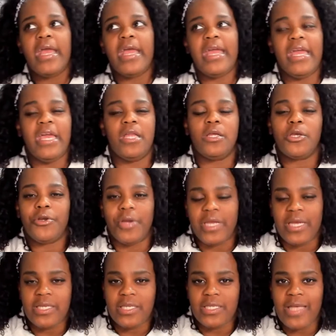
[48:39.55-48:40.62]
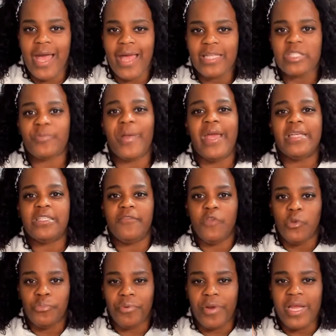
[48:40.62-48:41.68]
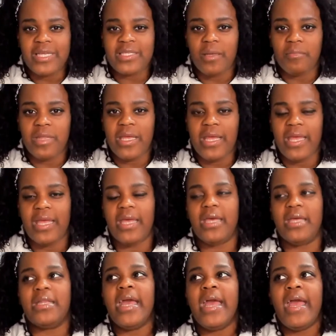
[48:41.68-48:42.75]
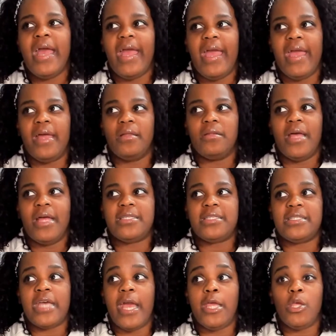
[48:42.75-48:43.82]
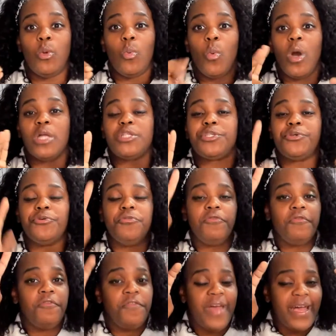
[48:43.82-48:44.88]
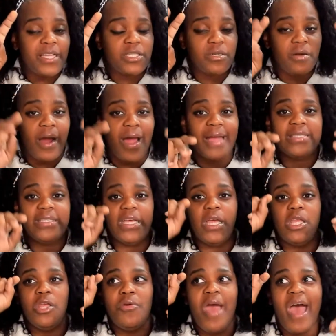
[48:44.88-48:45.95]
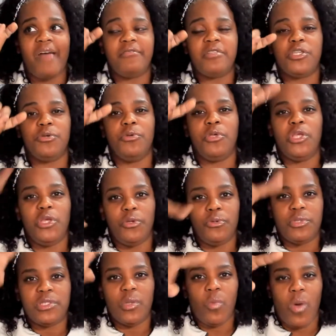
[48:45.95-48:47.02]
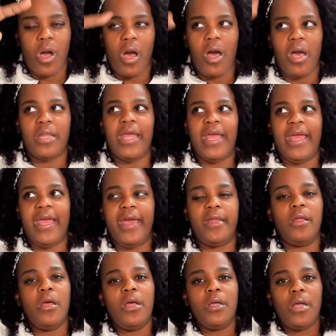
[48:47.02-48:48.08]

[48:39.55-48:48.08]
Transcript: In Cricut Design Space, if you bring something in and let's say you want to vectorize it, you have to use the wand and